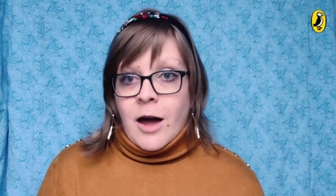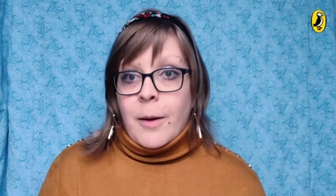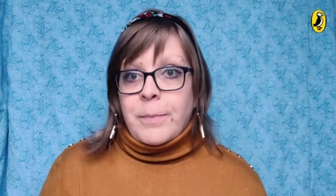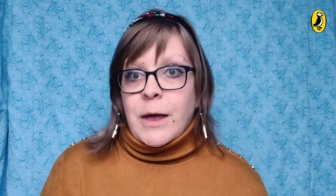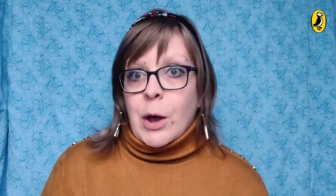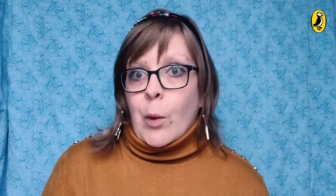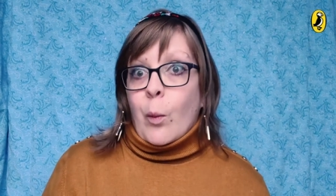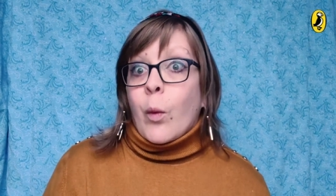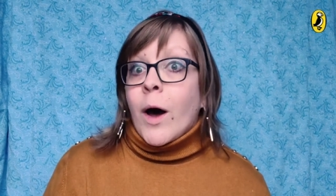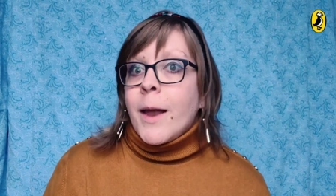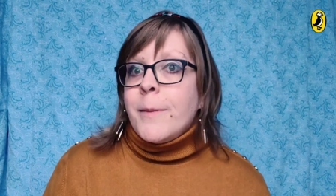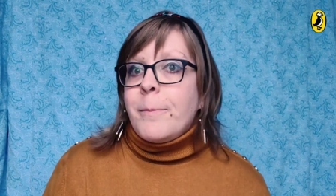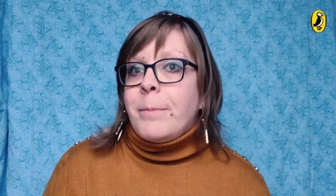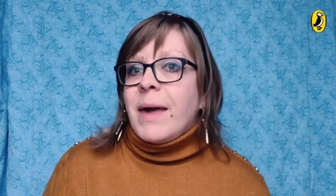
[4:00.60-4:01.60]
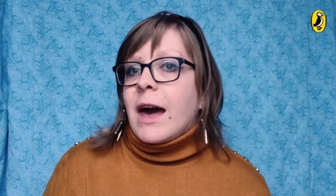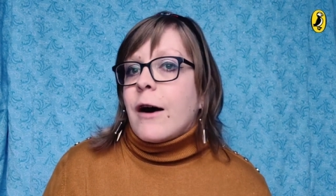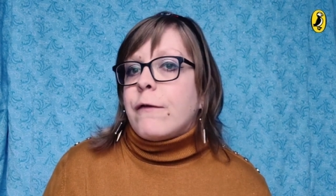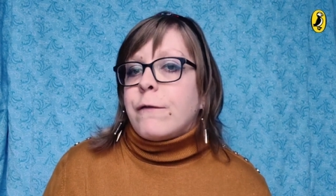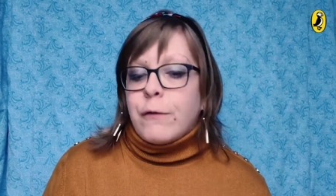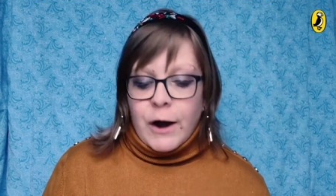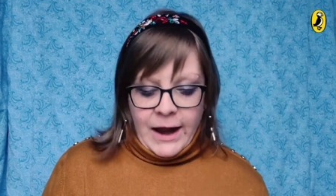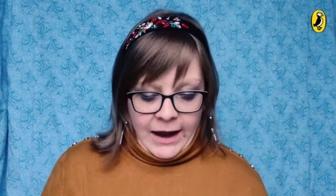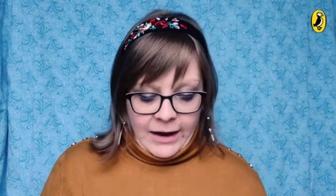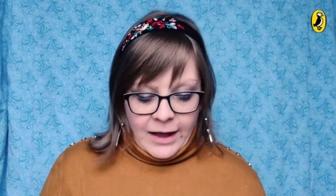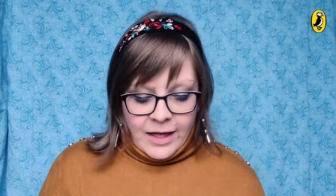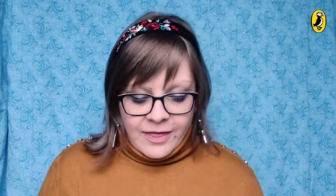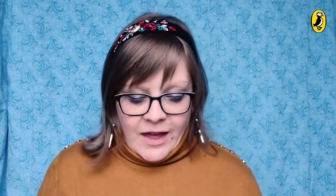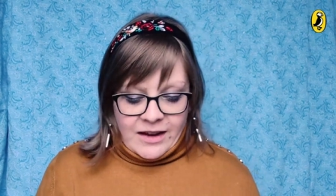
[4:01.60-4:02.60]
and not being one bit
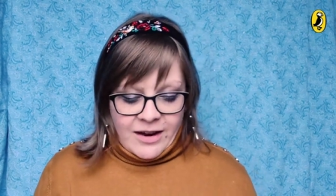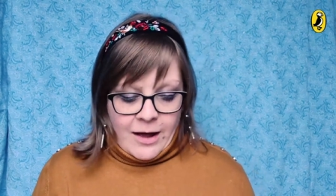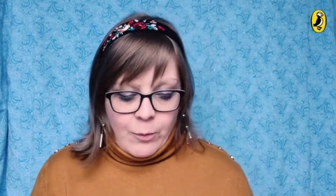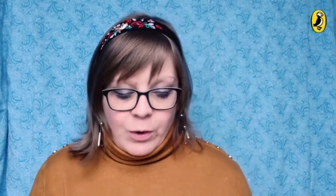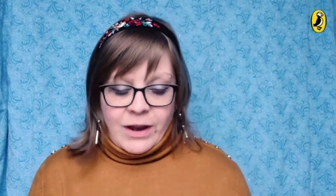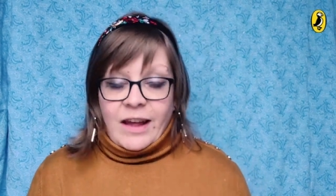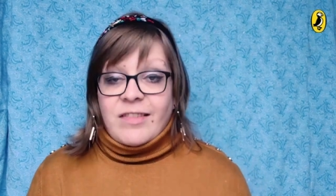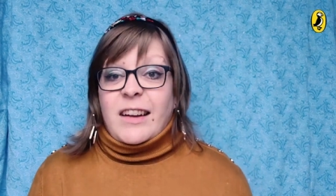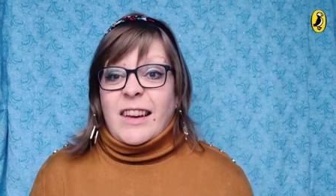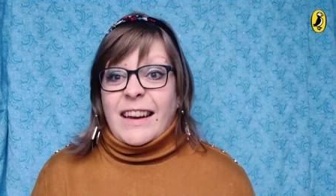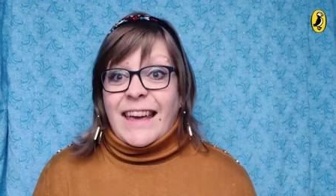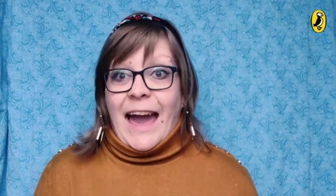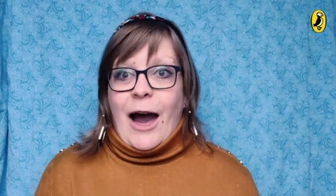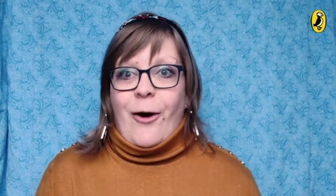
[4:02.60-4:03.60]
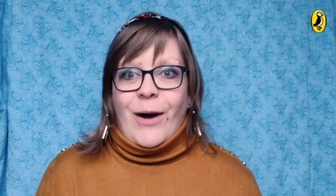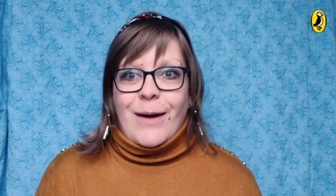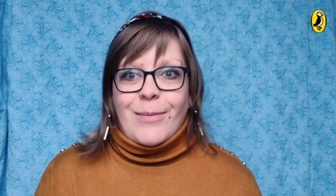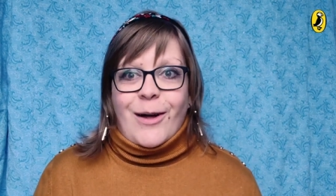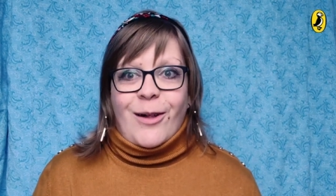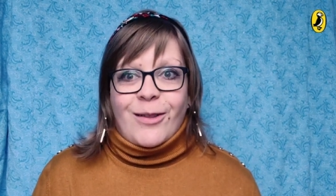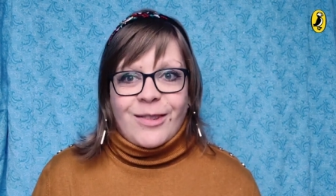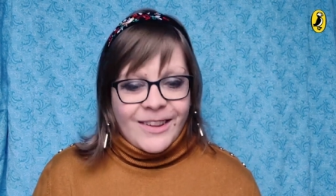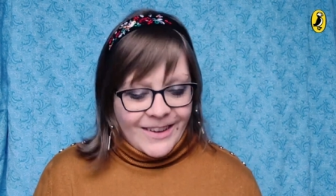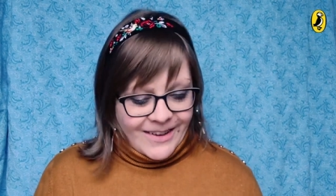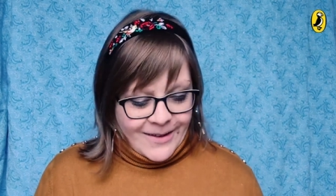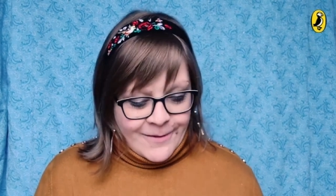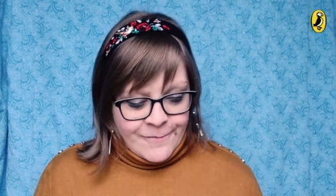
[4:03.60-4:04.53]
afraid that time we dissected cow eyeballs.